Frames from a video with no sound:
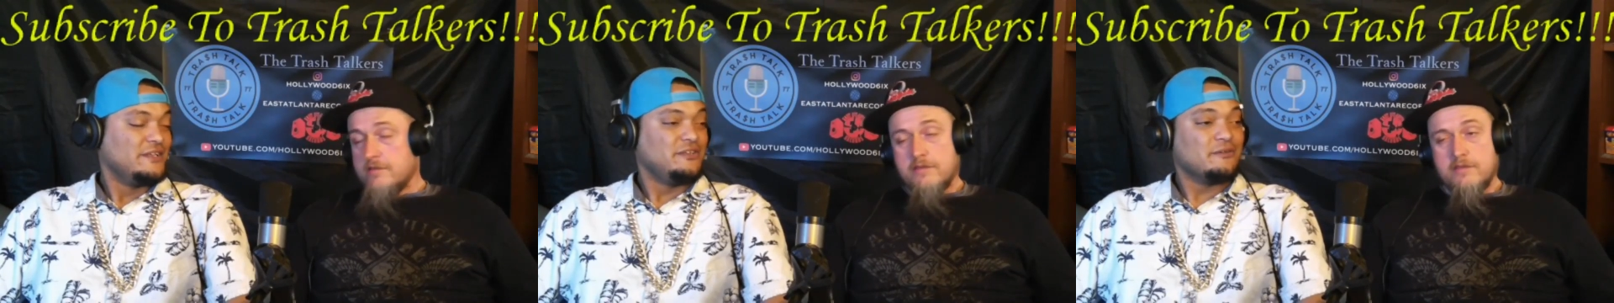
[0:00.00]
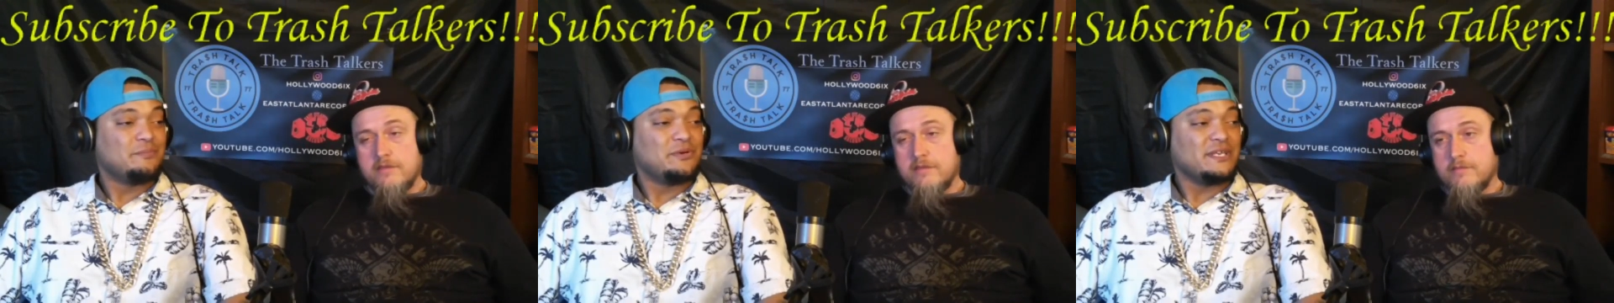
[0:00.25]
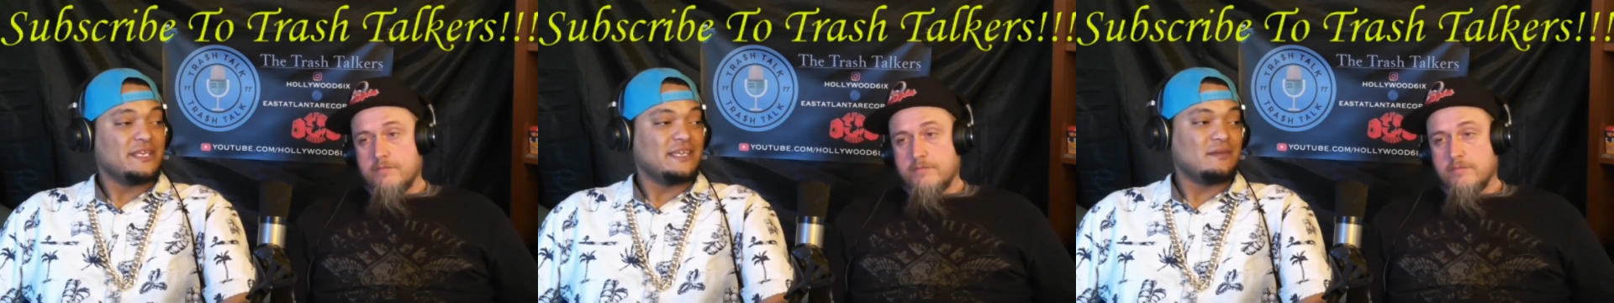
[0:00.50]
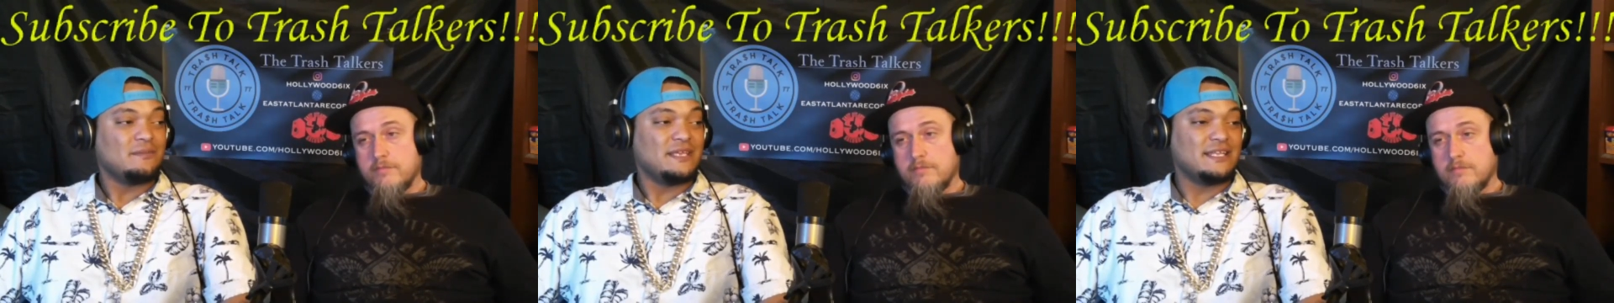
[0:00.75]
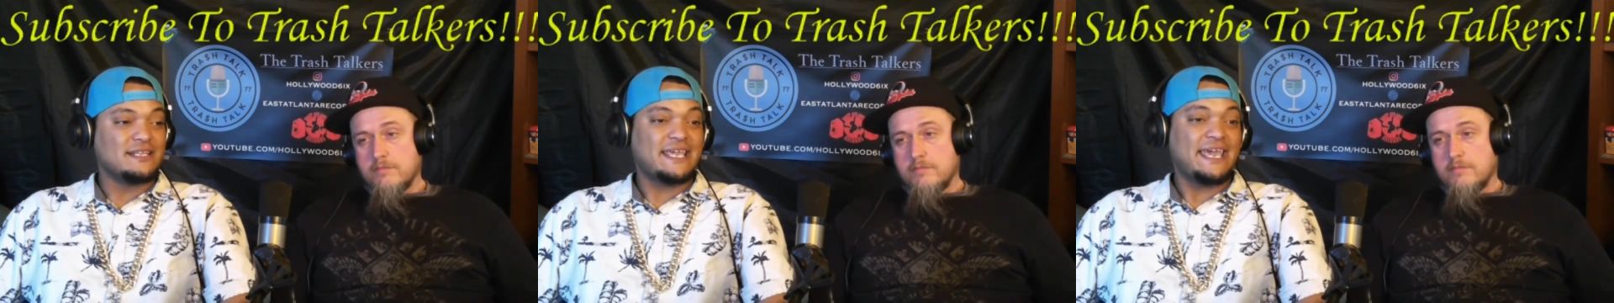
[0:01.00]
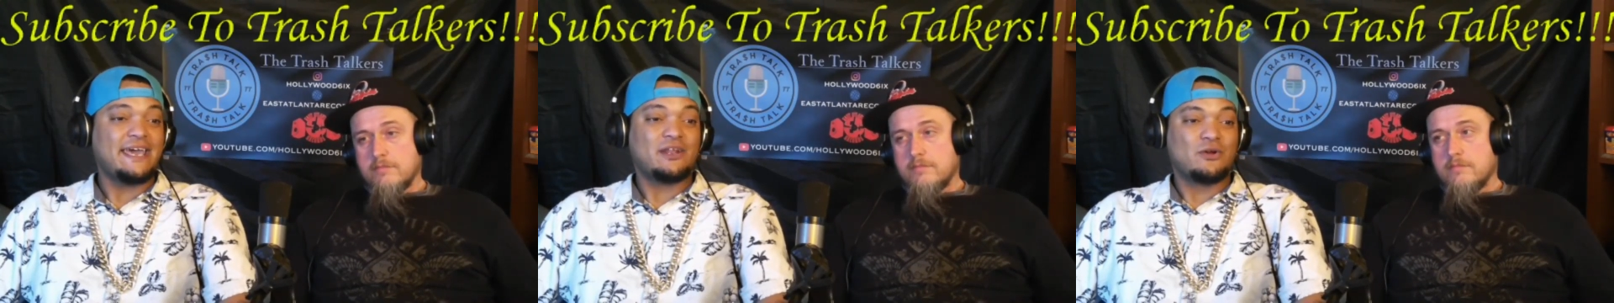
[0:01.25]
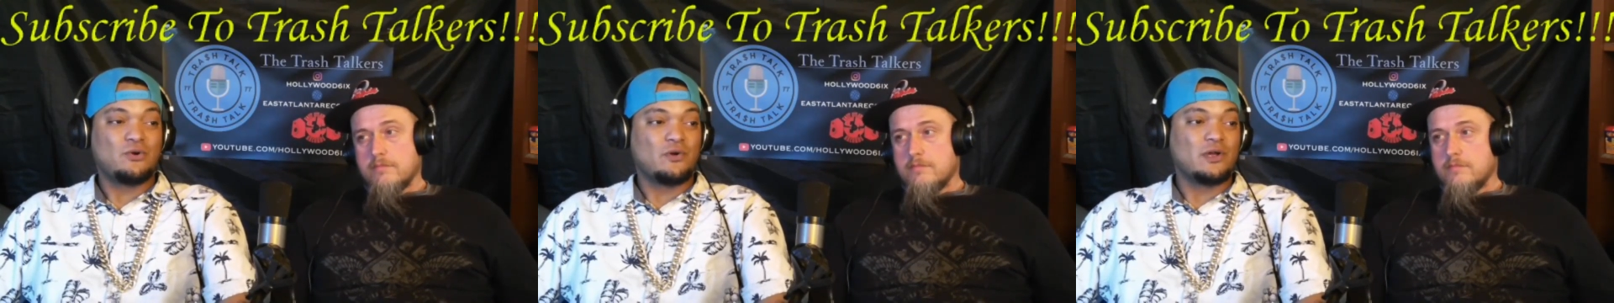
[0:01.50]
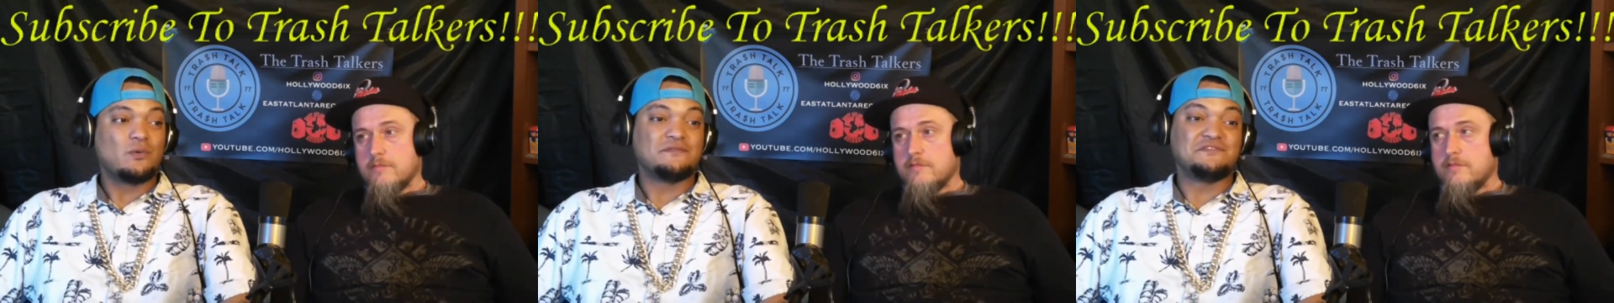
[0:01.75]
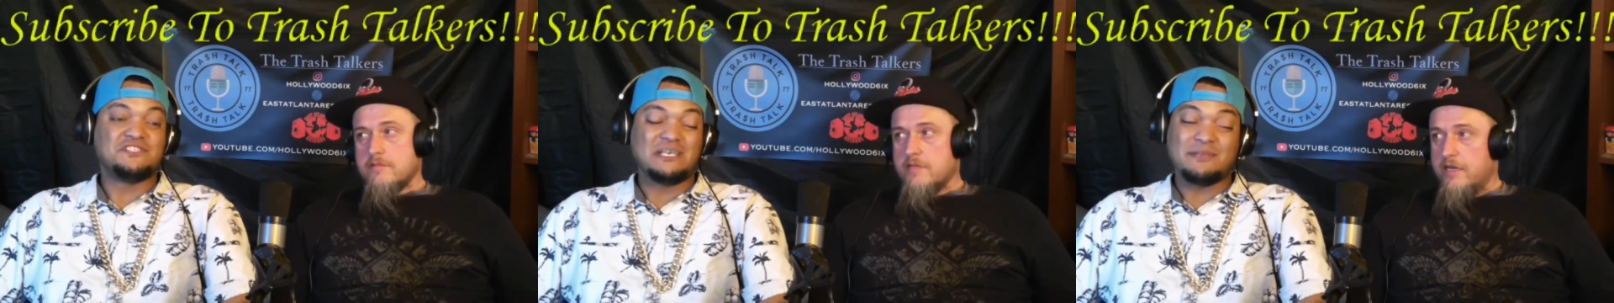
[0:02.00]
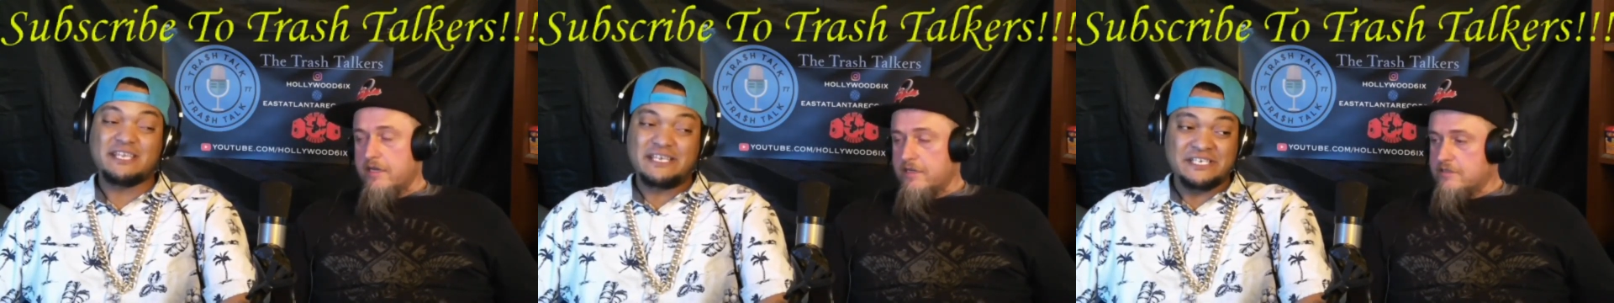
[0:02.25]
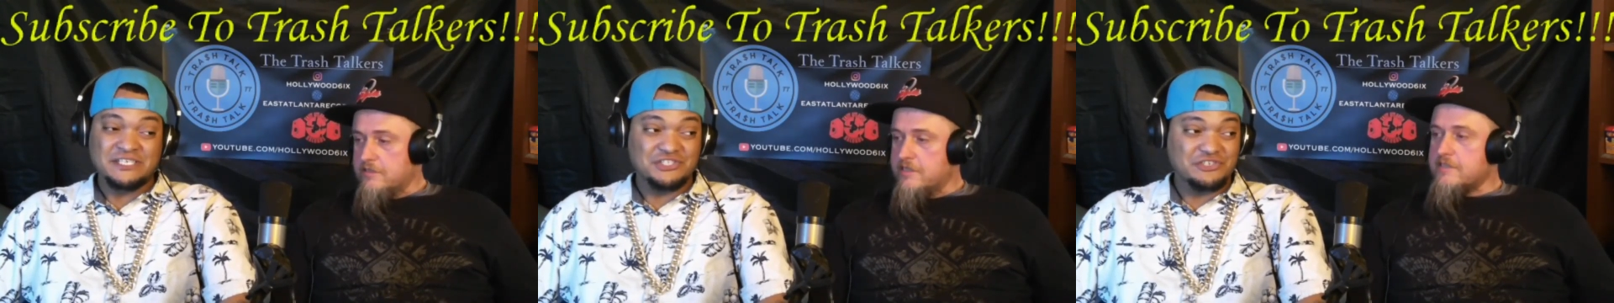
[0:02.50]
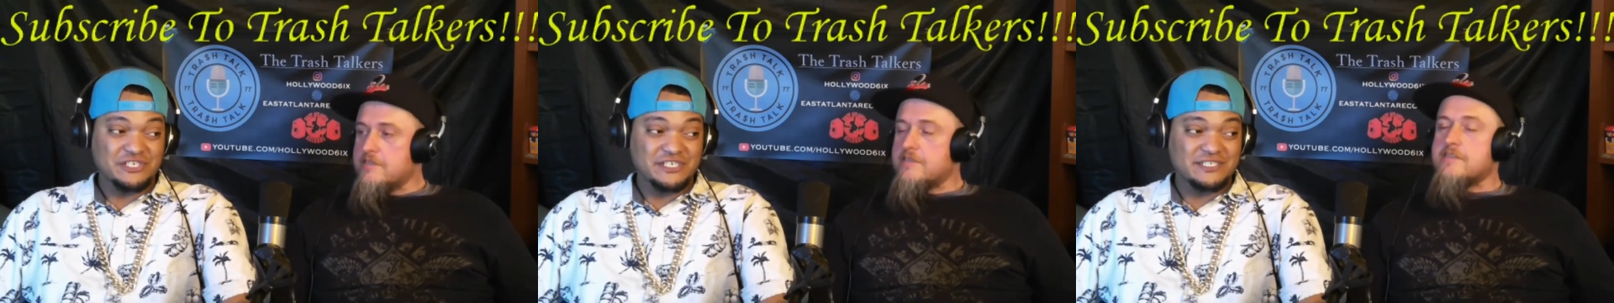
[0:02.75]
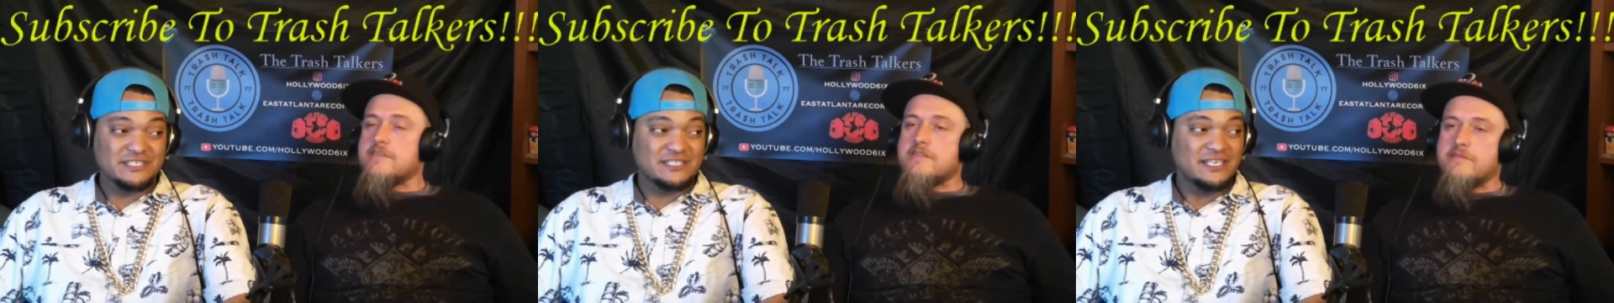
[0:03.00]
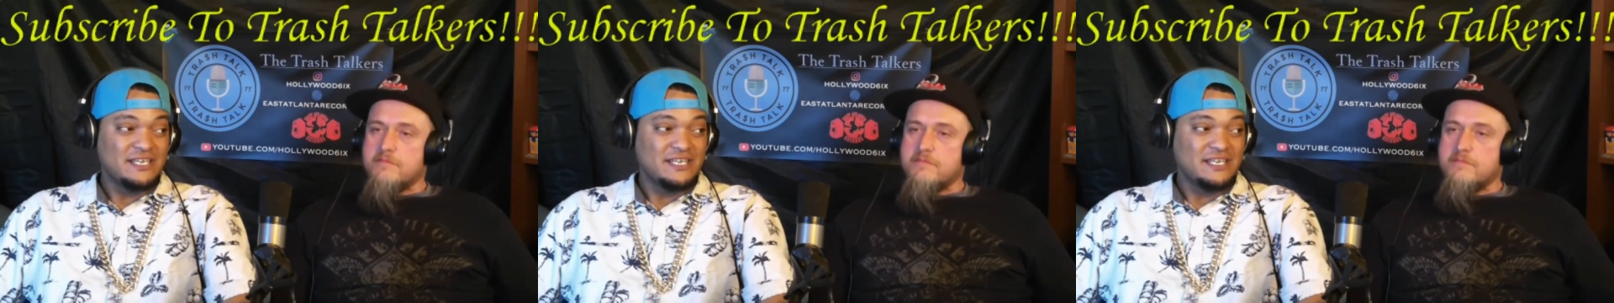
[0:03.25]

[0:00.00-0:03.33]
Speaker 1: You're putting him in the category with Jimi Hendrix,